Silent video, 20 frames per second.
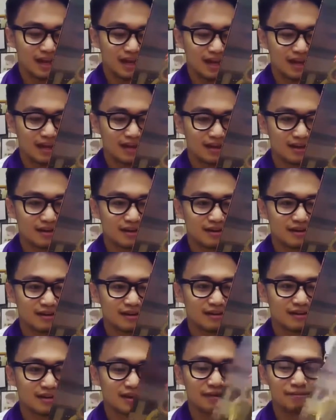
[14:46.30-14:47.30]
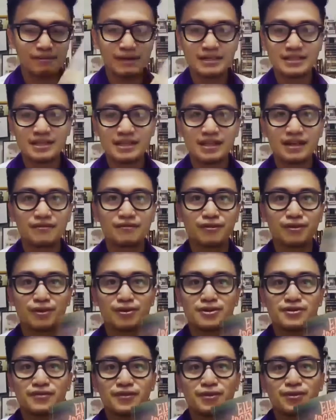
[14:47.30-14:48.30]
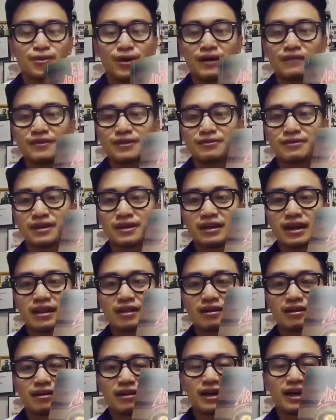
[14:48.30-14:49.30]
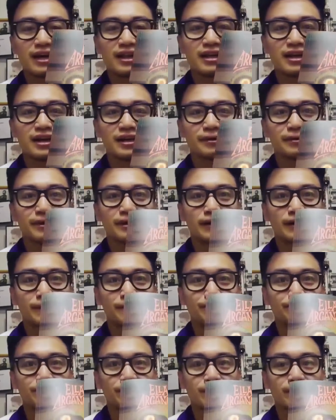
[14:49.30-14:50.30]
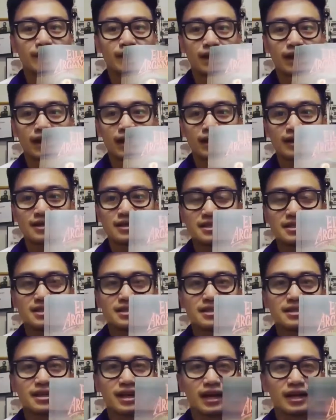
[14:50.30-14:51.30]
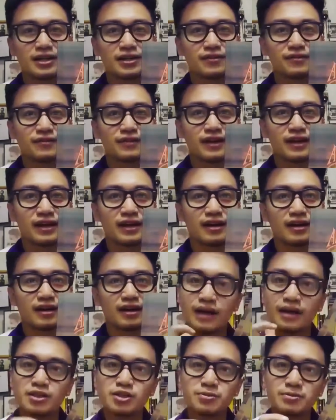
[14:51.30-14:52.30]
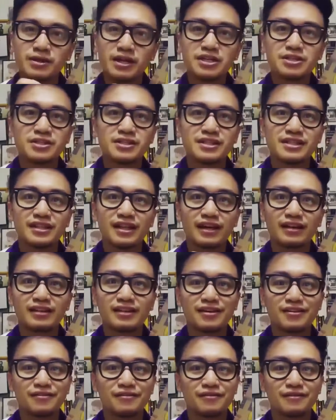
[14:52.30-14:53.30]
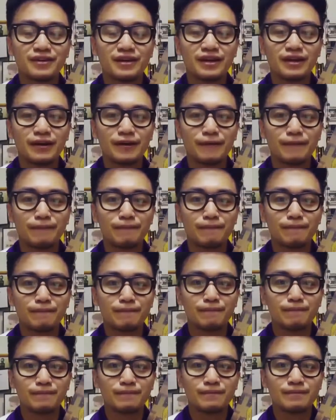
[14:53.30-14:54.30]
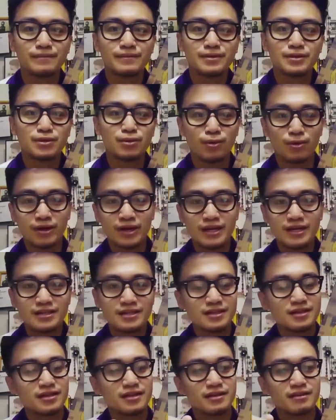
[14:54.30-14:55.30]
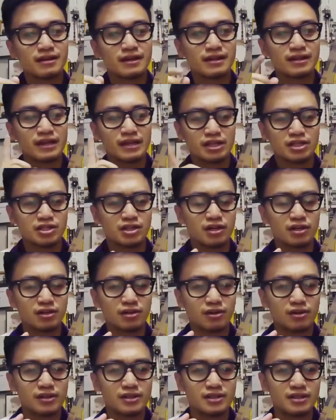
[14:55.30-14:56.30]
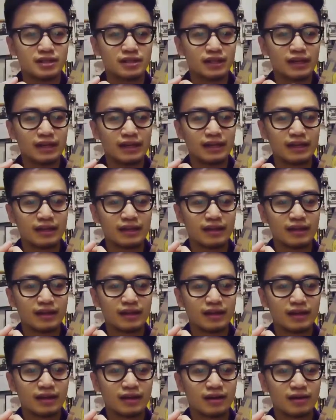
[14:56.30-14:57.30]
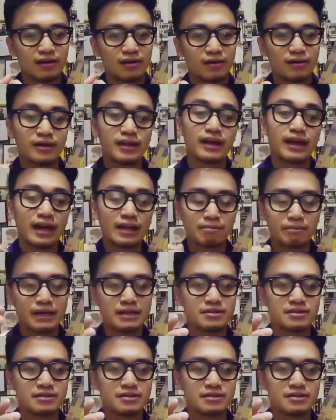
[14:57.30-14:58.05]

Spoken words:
And yeah, basically for those of you who haven't read El Arcangel yet, it's kind of like a supernatural detective stories, right? Like John Constantine, or like uh,